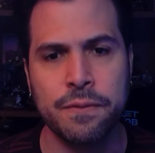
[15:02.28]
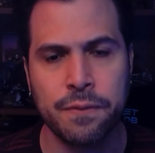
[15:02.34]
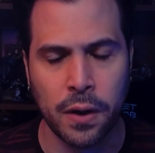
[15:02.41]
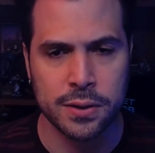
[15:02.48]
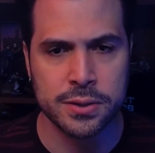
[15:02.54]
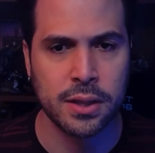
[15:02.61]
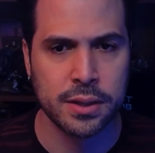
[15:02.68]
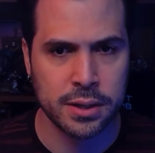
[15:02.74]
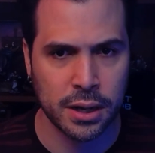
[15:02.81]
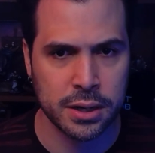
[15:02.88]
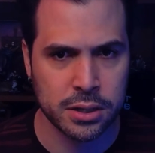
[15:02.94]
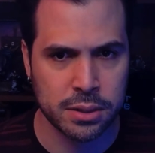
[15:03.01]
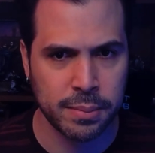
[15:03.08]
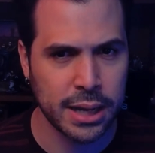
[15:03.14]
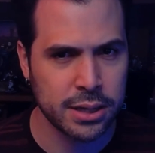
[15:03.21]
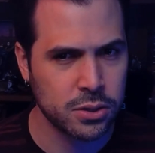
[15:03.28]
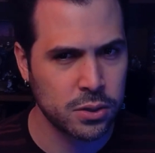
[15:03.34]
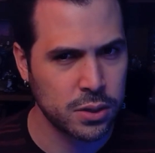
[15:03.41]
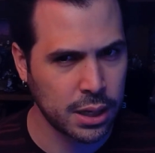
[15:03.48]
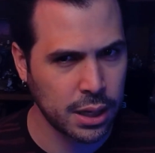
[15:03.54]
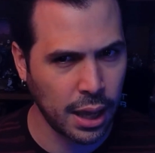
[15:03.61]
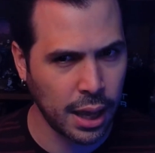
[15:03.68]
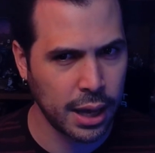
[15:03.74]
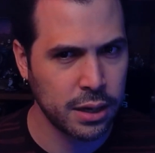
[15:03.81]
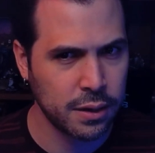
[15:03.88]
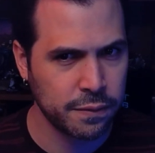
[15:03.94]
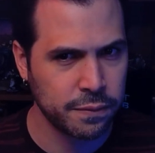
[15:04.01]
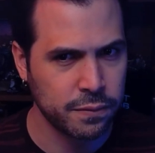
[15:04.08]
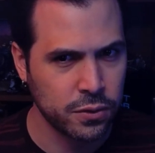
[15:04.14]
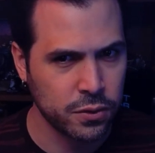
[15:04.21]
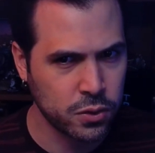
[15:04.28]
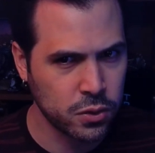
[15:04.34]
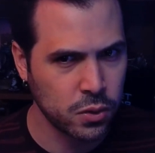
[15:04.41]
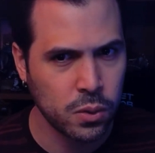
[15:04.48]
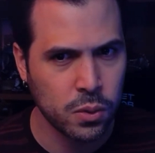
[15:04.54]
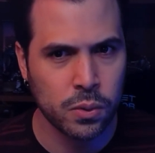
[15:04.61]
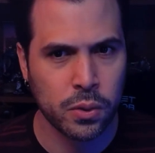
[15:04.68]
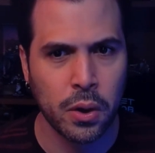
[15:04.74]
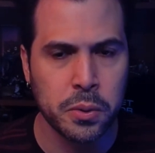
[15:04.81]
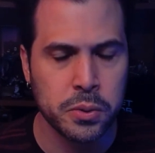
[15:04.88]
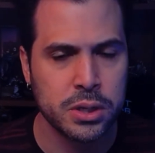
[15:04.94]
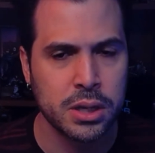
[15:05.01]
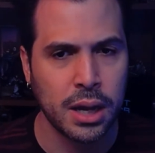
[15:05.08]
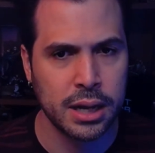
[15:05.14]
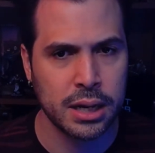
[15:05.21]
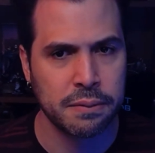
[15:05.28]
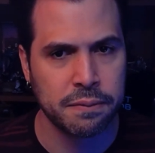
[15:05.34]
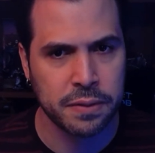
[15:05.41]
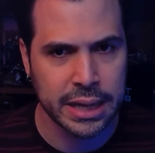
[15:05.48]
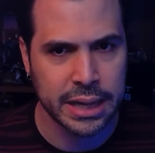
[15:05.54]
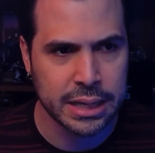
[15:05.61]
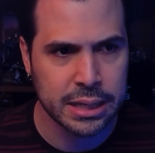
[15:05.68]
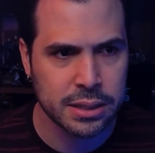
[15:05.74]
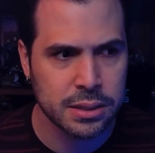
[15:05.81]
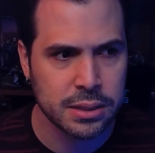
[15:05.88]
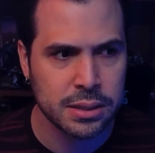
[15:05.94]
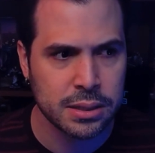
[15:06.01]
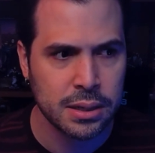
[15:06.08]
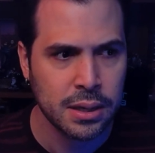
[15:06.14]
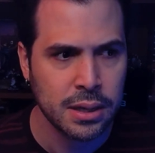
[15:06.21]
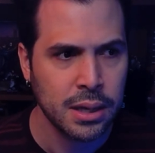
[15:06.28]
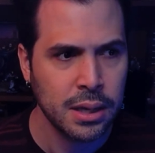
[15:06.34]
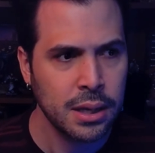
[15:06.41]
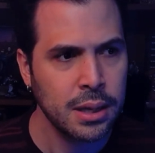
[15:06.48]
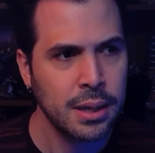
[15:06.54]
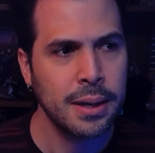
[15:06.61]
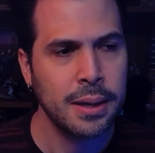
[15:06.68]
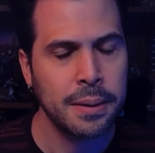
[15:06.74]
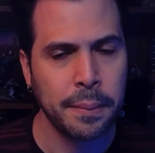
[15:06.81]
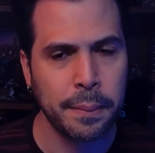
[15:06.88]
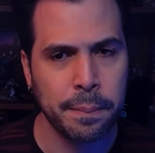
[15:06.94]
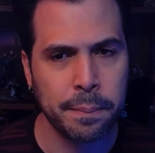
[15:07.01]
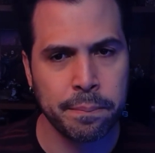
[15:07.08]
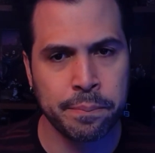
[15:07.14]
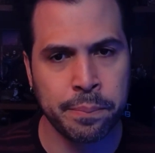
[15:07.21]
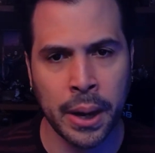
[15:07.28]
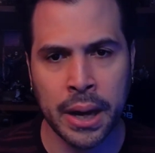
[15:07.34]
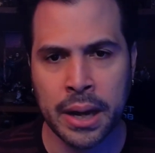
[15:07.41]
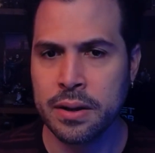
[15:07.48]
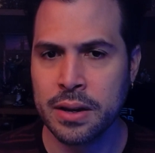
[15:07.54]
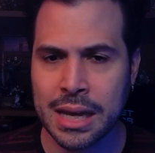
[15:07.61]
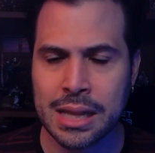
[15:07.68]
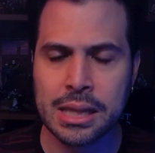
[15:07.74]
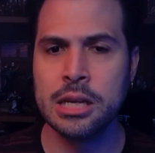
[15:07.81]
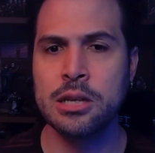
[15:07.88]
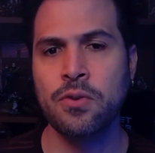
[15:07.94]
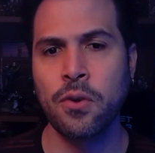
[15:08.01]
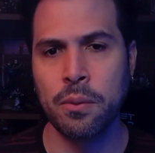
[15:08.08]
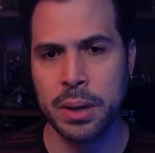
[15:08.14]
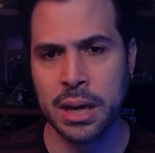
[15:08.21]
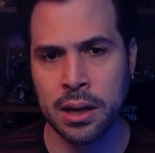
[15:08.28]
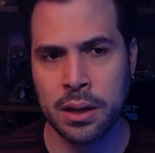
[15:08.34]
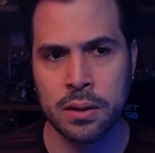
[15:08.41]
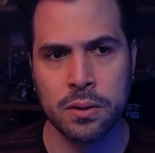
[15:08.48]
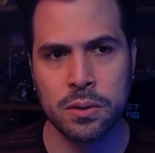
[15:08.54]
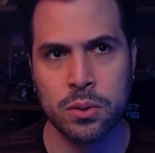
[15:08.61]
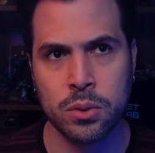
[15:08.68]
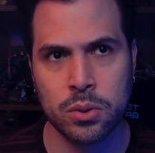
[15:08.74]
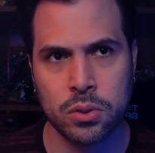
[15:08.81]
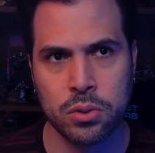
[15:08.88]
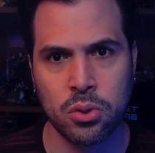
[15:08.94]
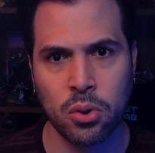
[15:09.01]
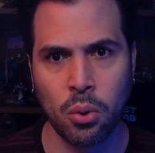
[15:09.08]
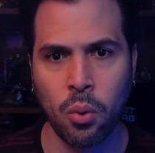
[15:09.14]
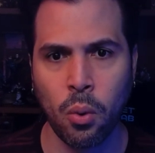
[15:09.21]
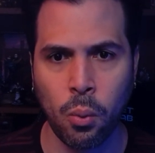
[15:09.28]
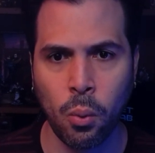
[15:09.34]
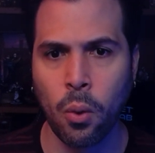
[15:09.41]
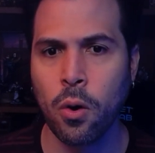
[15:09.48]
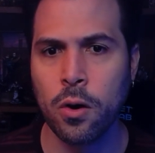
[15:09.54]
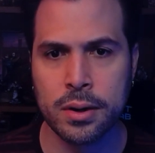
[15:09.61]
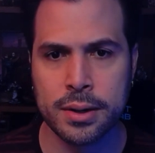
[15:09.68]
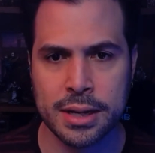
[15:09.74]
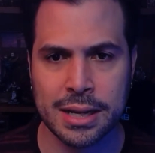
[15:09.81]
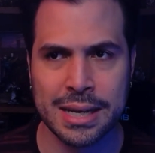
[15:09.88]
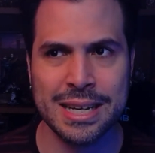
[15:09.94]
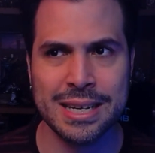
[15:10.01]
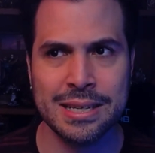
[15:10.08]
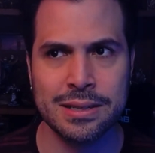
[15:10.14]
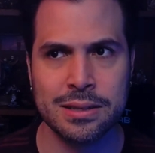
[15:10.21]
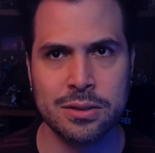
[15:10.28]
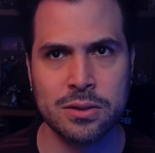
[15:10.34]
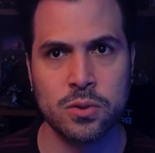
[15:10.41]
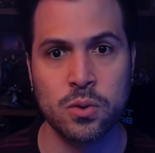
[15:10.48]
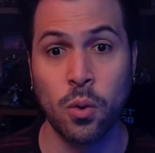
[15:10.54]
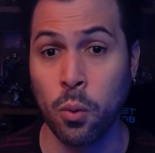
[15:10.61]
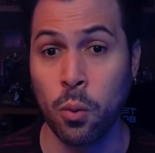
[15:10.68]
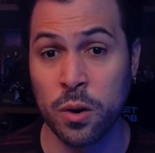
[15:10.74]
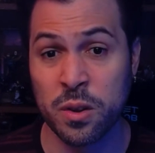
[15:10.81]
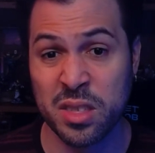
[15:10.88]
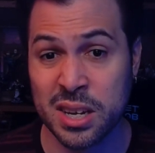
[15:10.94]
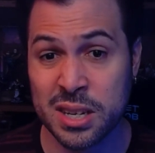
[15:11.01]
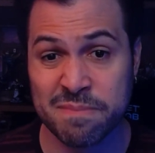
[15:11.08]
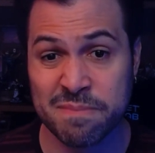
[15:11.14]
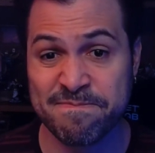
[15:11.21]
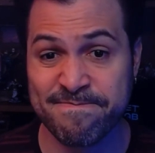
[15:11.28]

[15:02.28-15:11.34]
falls on the Dungeon Master to kind of do those kind of things. But at least for me, the reward is worth it.